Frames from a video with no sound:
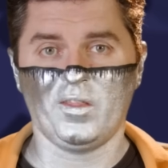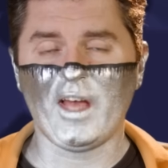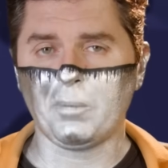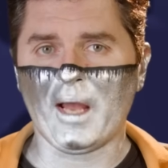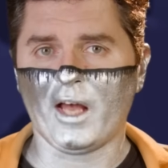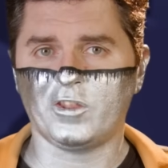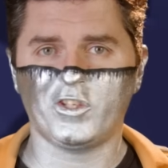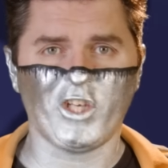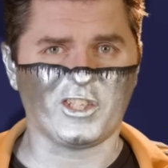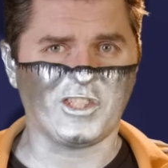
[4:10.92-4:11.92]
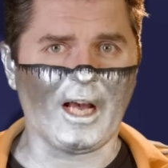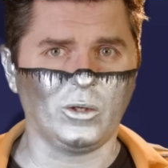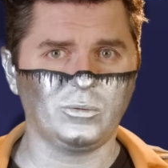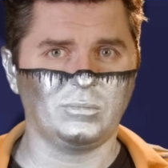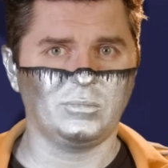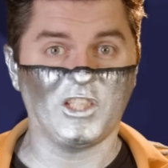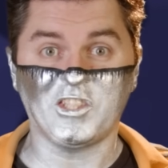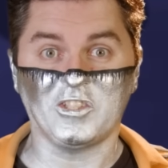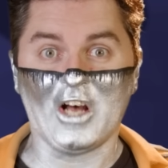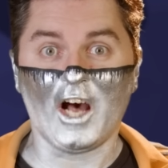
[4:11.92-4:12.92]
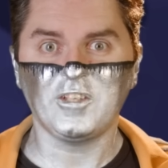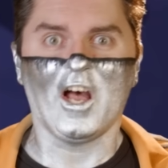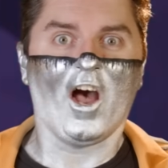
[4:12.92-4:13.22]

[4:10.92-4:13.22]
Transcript: That math checks out, does it not?